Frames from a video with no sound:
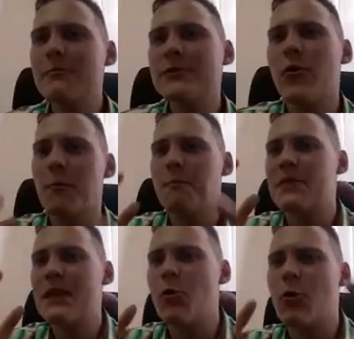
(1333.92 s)
so
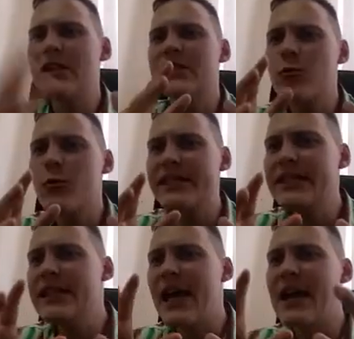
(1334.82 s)
Russian
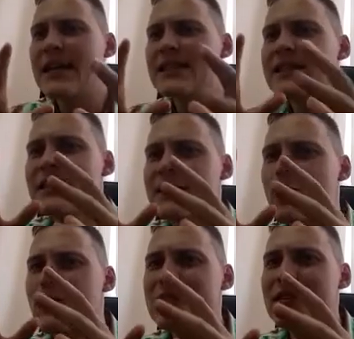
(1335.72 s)
cuisine and Indian
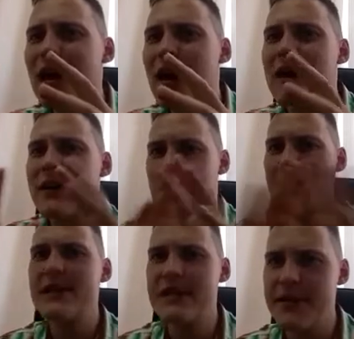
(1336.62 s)
cuisine are
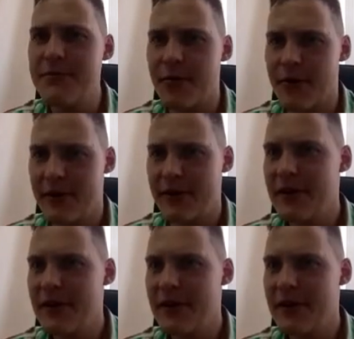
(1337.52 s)
completely different.